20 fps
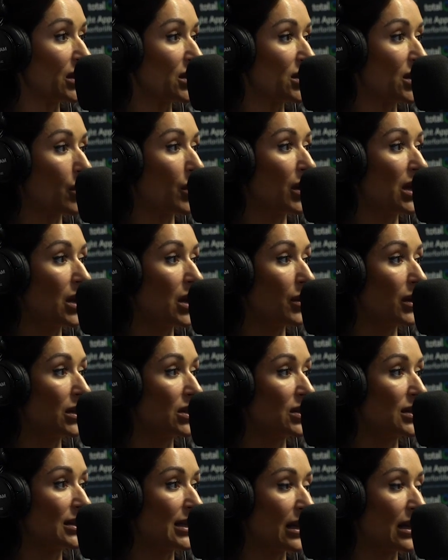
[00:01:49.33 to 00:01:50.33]
And so when you
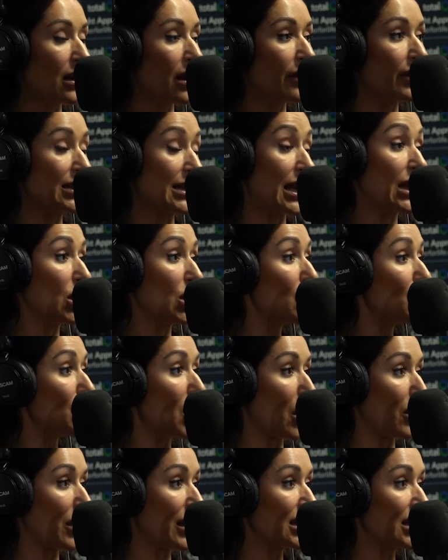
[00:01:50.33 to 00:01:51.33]
understand, obviously, and you
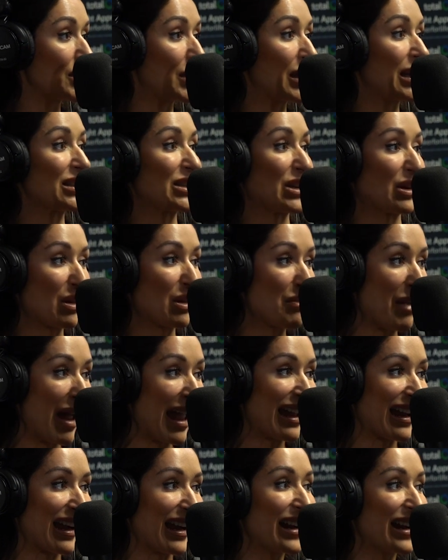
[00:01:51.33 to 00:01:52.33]
know this because you're the
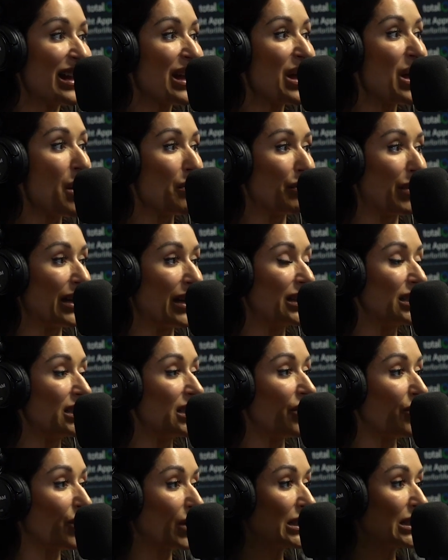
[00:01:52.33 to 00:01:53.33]
banker, but the
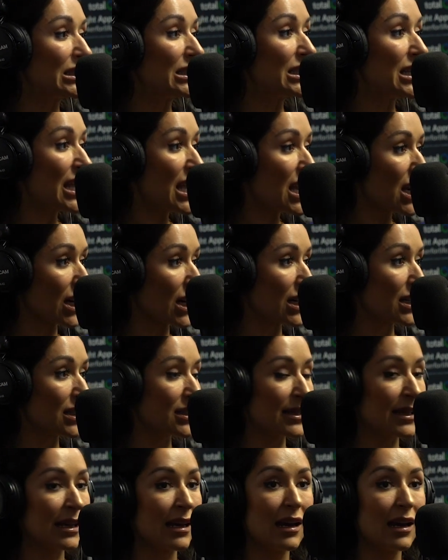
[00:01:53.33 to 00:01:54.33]
different
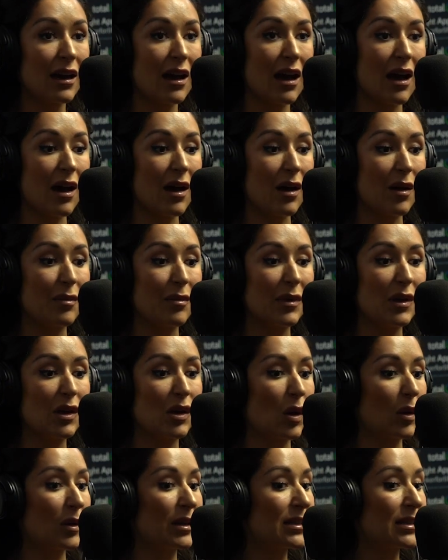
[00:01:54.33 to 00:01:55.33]
tiers,
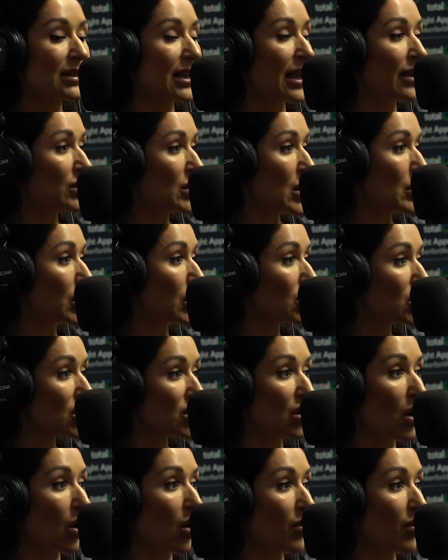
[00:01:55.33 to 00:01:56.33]
it saves people
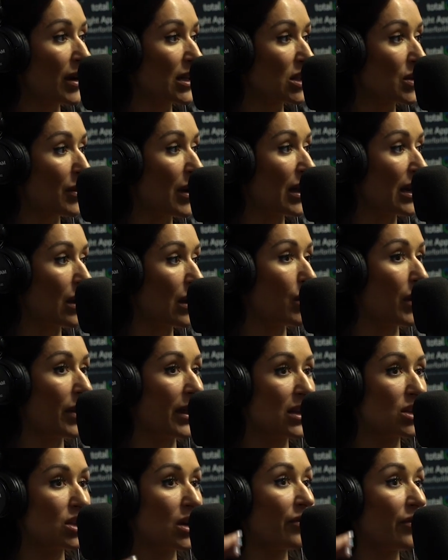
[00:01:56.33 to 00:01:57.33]
so much money when
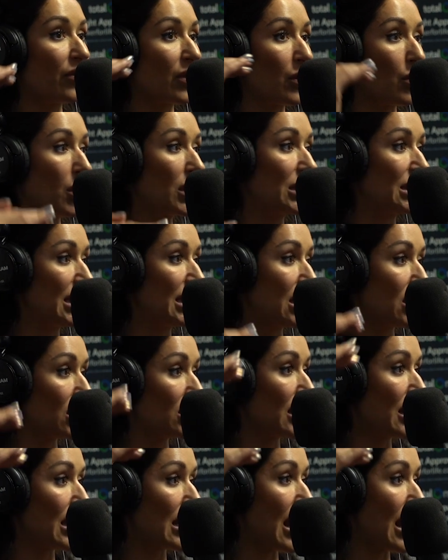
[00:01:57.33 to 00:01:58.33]
they jump from one tier
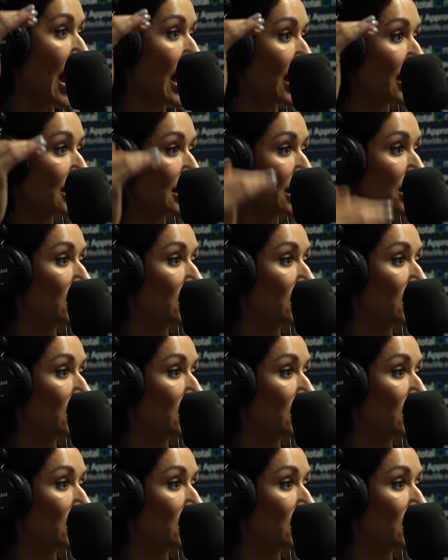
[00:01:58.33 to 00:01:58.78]
to the next.